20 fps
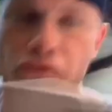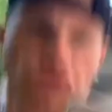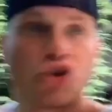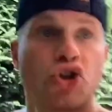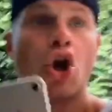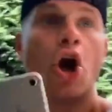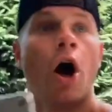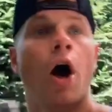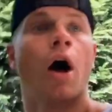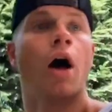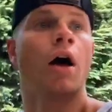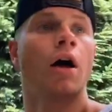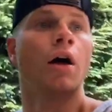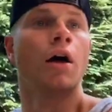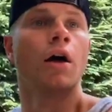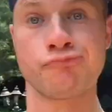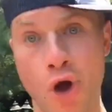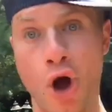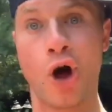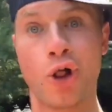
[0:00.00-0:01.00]
Oh,
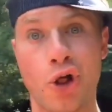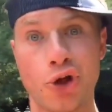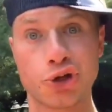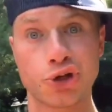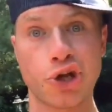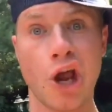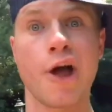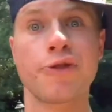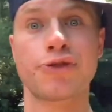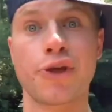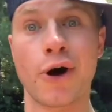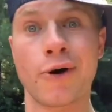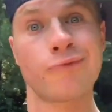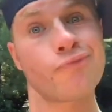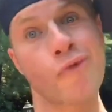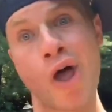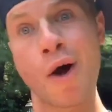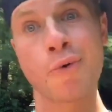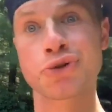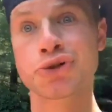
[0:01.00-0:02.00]
well, Shento,
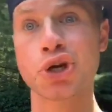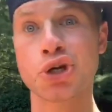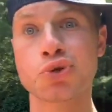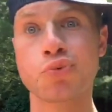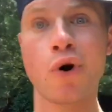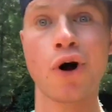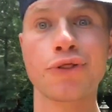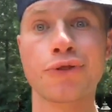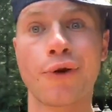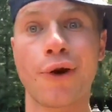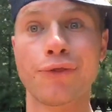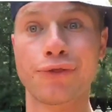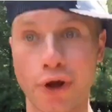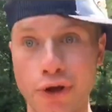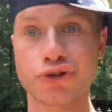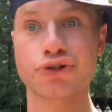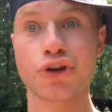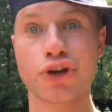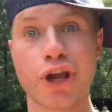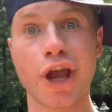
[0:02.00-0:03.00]
I was just wondering,
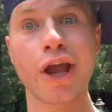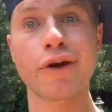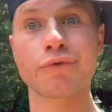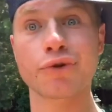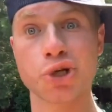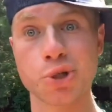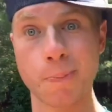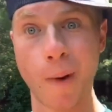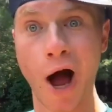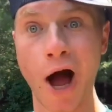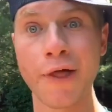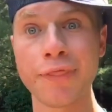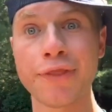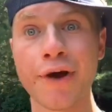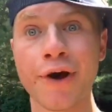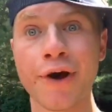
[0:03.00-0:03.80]
does the king respond?